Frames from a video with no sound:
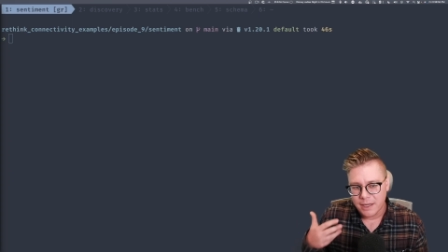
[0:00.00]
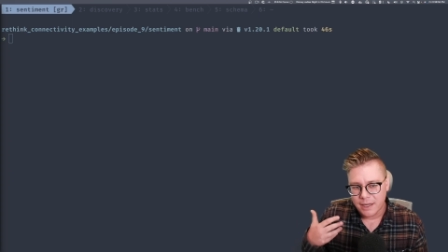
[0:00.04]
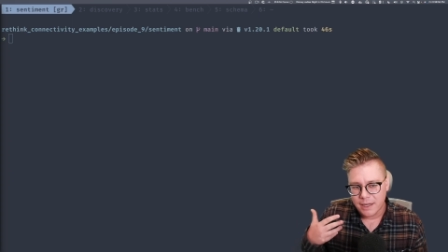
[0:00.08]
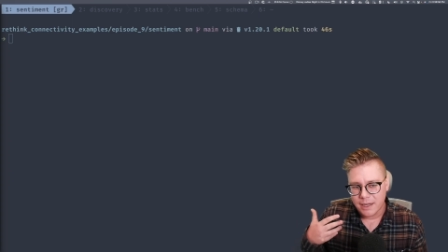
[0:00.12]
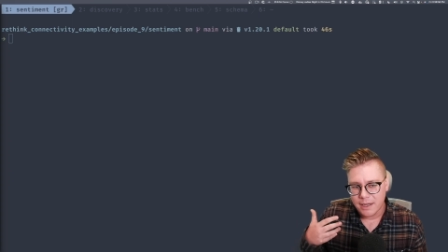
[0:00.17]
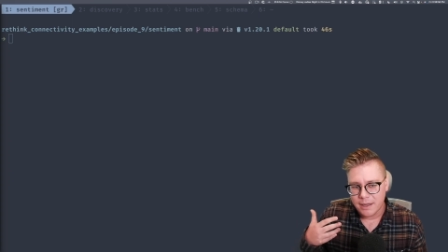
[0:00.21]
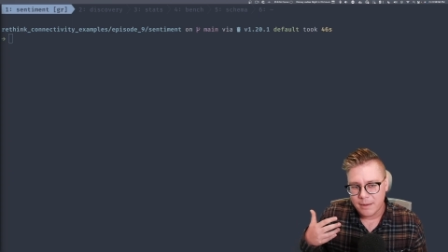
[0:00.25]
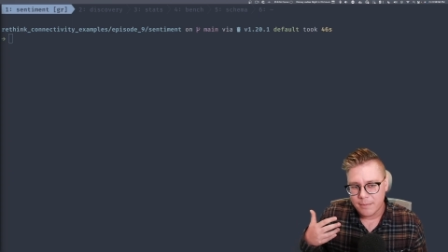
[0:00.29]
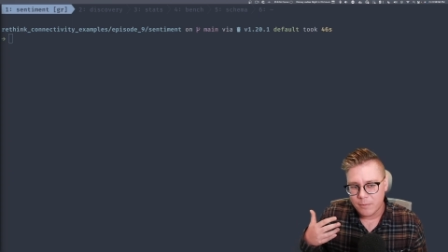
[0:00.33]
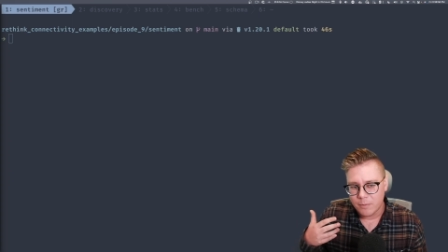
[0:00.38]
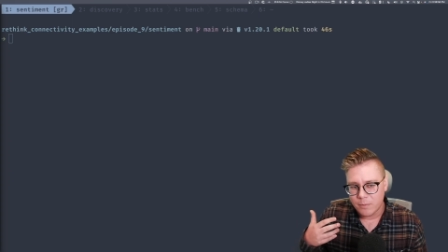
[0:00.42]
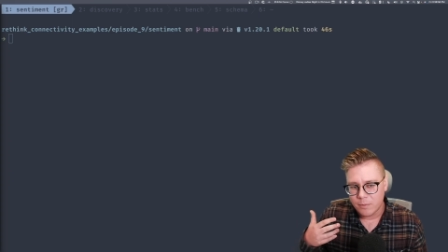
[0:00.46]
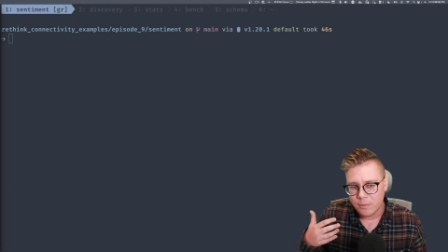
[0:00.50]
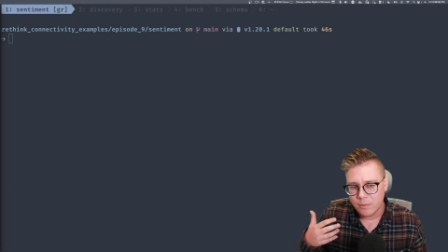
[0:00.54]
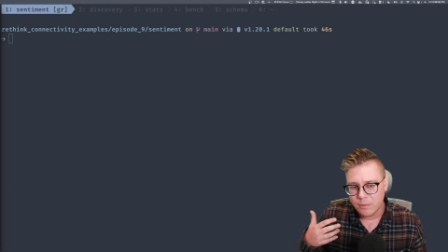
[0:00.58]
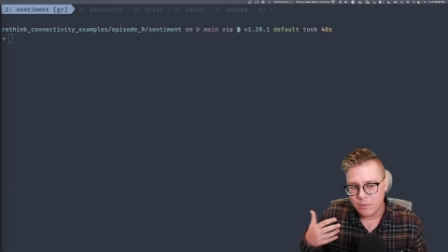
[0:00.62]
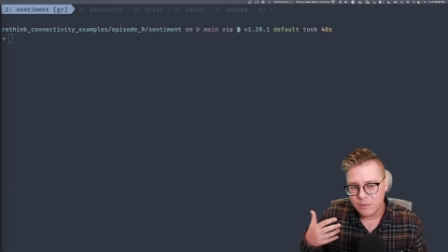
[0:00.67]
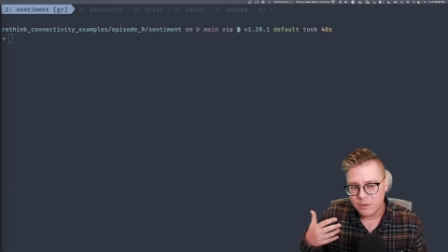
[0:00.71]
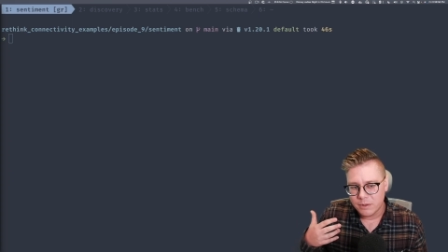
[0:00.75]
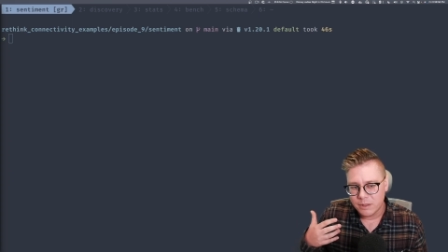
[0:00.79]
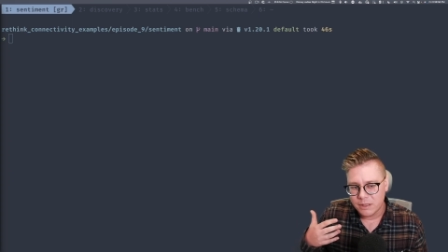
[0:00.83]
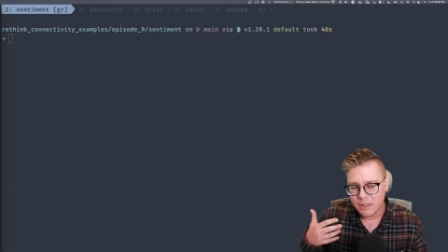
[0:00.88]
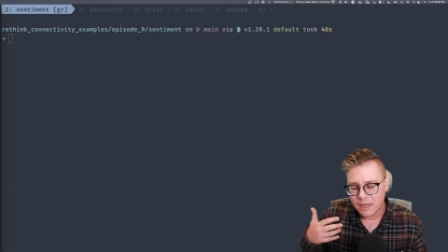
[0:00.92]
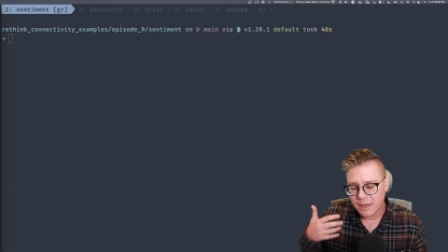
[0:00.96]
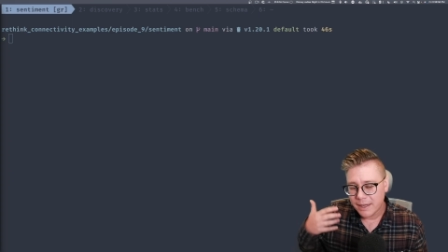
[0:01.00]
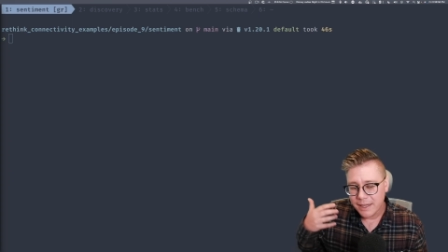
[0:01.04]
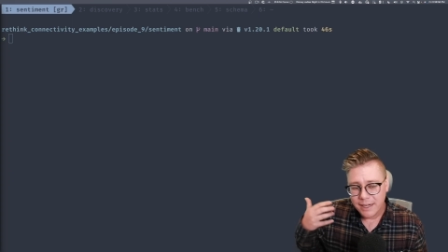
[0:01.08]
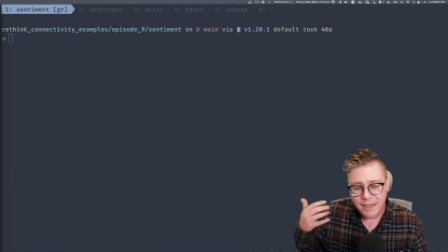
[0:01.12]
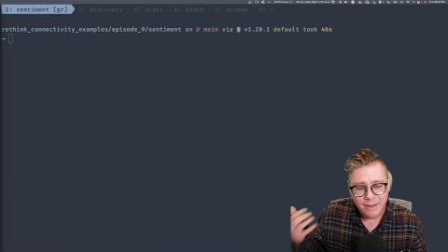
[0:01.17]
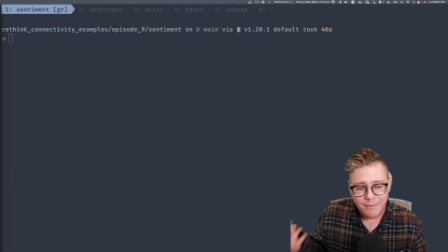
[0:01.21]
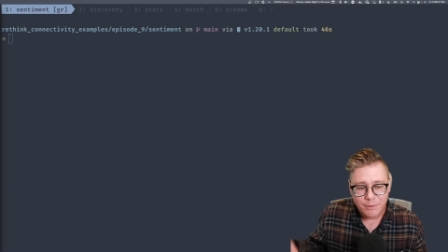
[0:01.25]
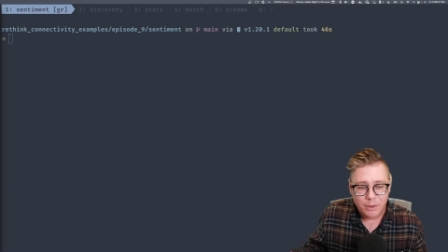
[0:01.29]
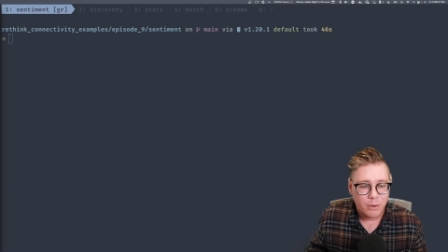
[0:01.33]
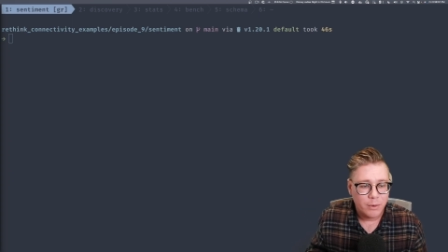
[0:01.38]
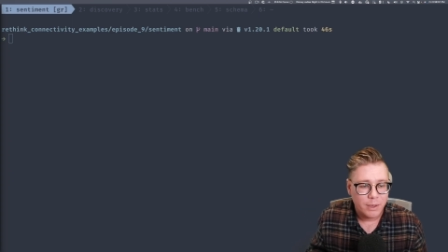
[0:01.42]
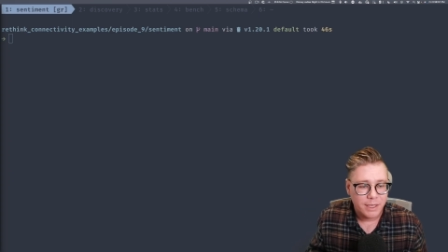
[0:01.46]
I'm going
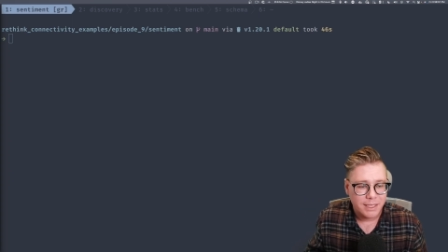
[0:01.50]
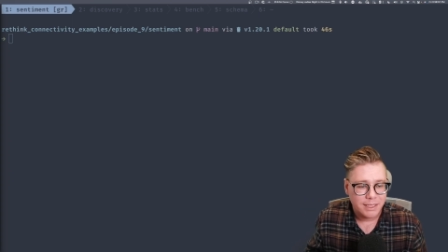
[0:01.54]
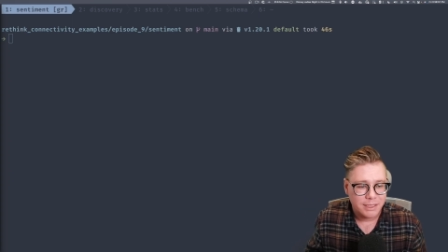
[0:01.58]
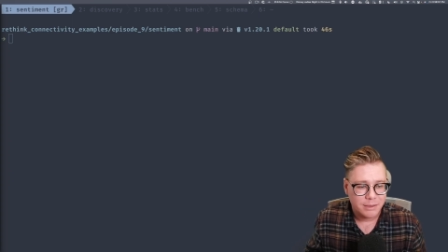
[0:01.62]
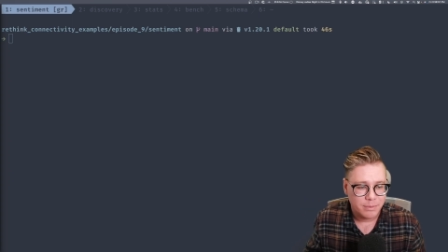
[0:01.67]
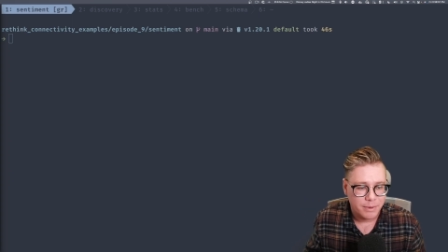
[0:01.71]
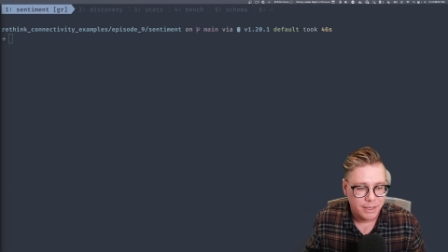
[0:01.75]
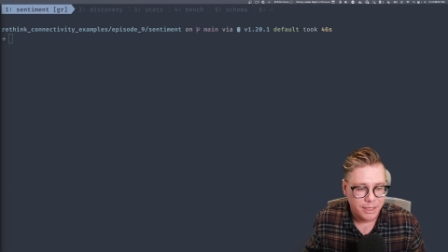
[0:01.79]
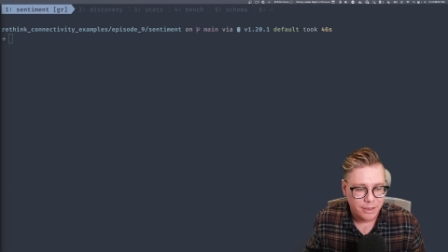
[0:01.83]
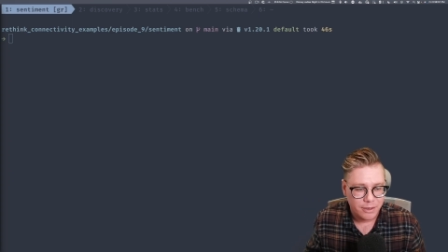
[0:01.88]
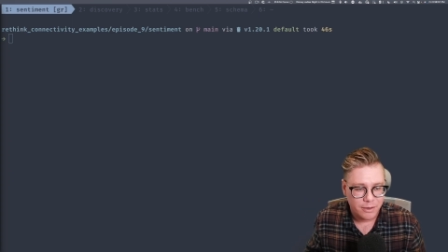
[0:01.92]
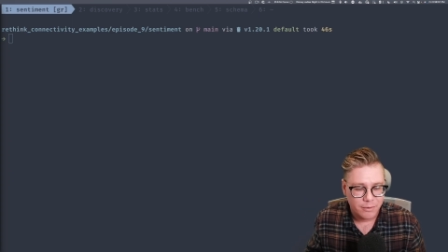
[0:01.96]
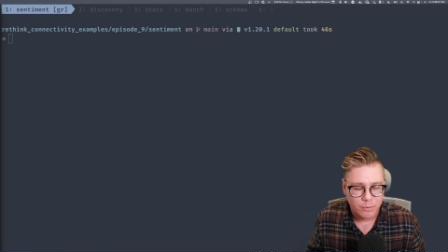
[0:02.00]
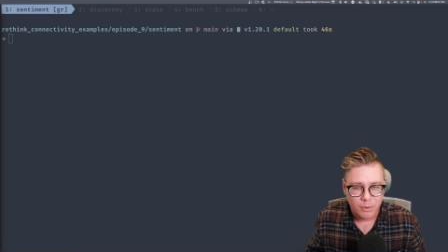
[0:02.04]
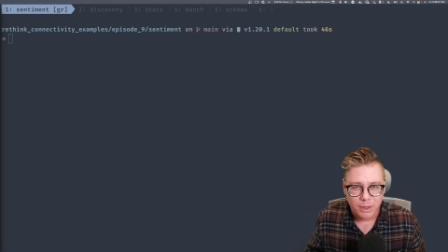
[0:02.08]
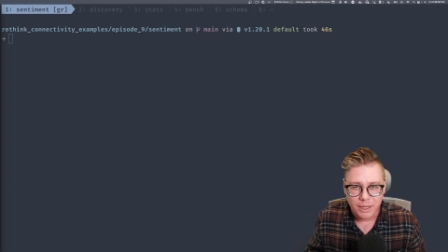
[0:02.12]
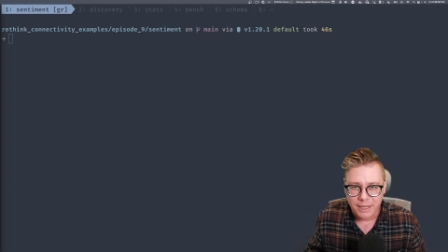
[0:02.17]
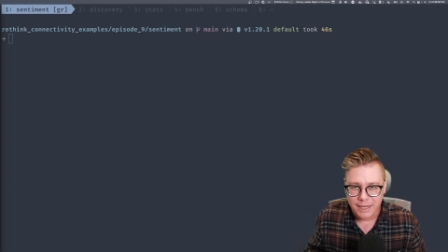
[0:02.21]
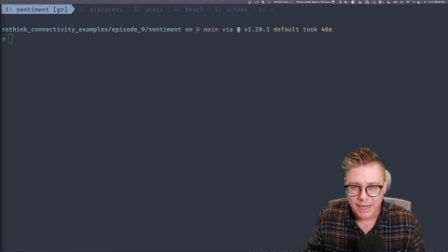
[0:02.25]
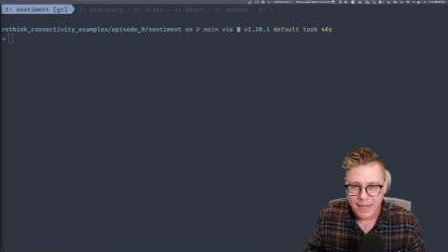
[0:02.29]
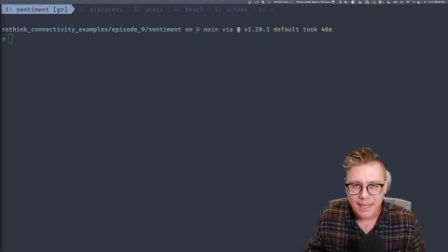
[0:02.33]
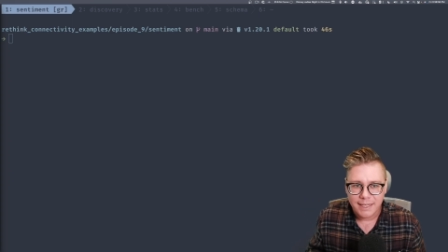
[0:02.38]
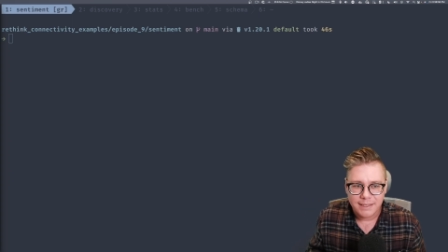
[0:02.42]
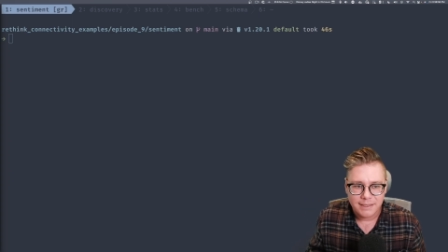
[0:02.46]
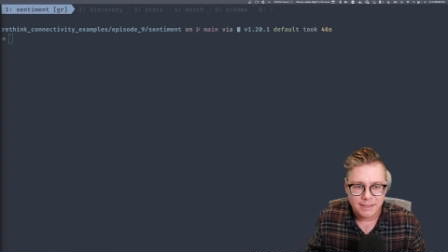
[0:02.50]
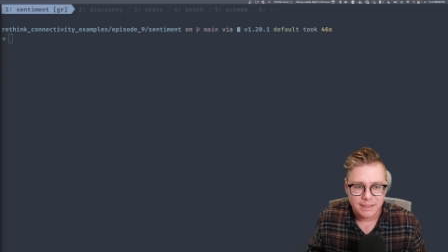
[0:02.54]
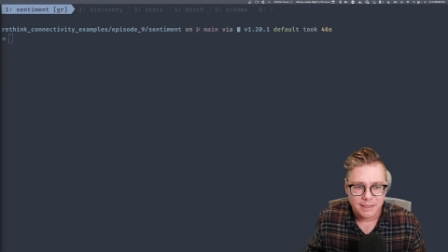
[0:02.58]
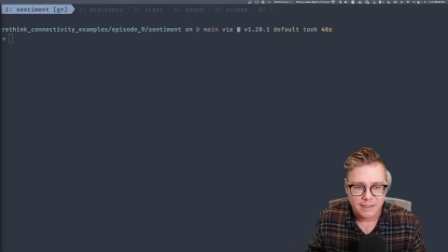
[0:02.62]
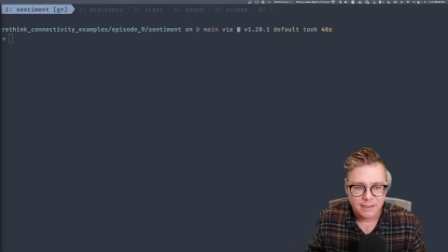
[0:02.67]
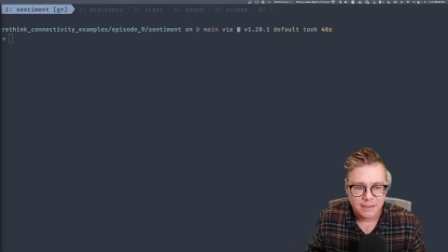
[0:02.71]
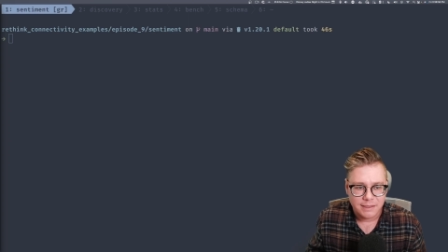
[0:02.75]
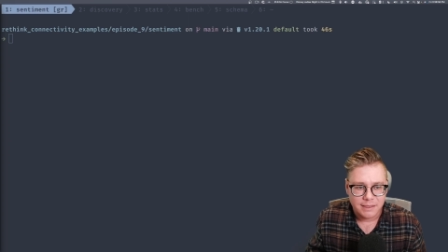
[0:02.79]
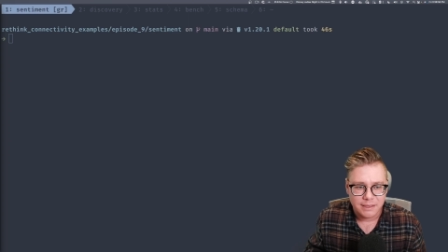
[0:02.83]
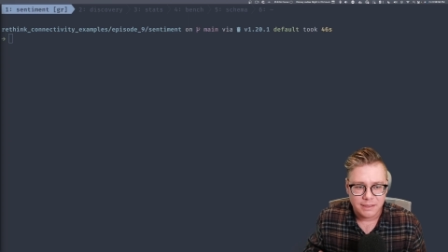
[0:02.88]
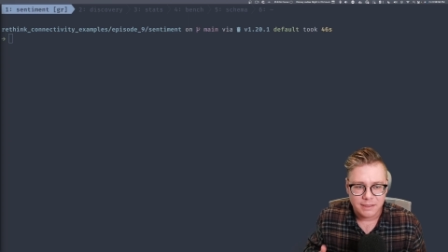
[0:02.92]
to give a quick explainer of what NATS is,